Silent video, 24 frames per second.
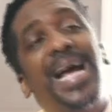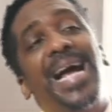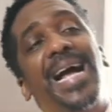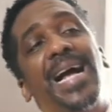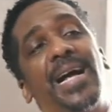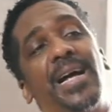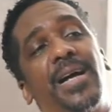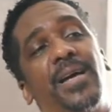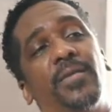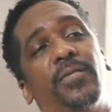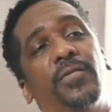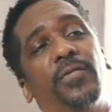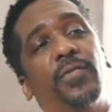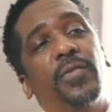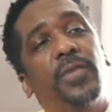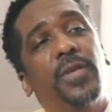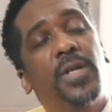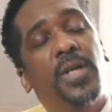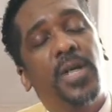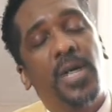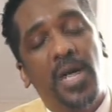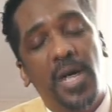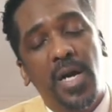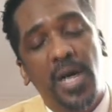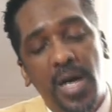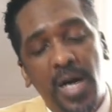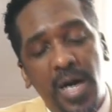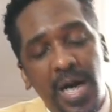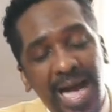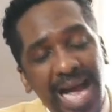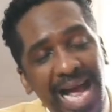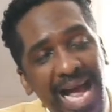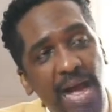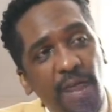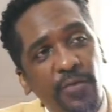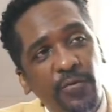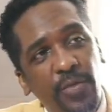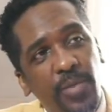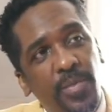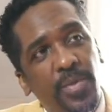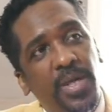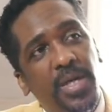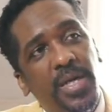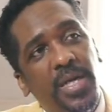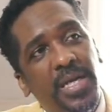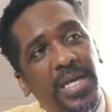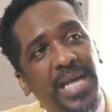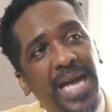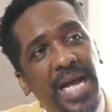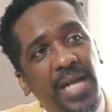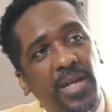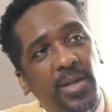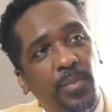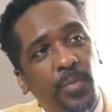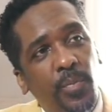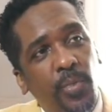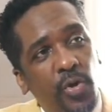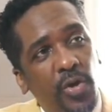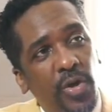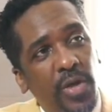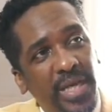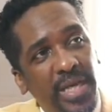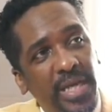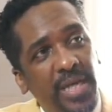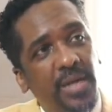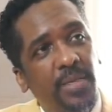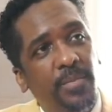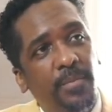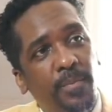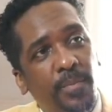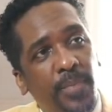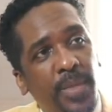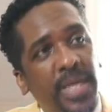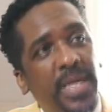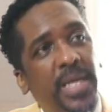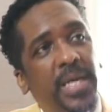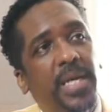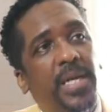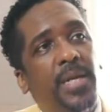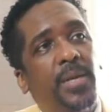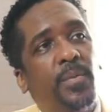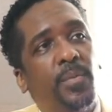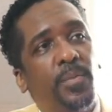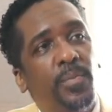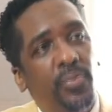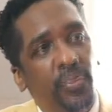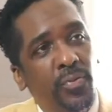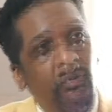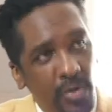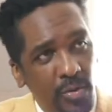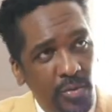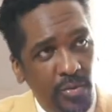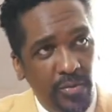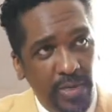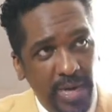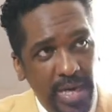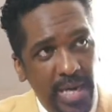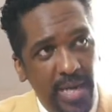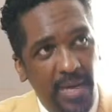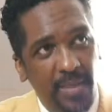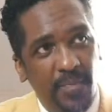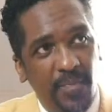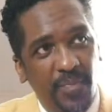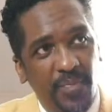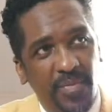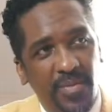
could have a $500,000 per year beacon program.